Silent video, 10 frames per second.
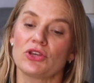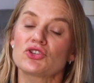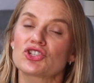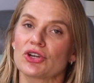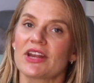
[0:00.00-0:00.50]
you
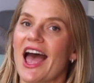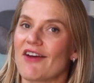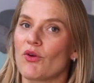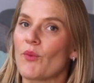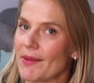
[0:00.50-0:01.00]
should
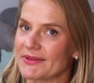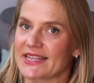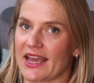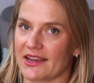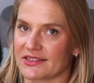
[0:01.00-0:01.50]
have a
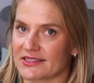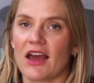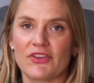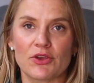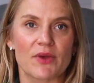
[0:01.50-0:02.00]
website,
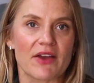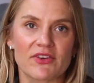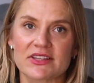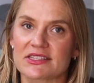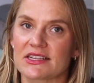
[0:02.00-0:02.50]
a few
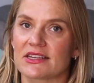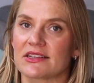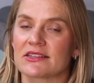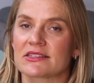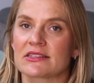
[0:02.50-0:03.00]

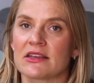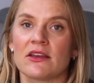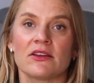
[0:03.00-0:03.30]
references,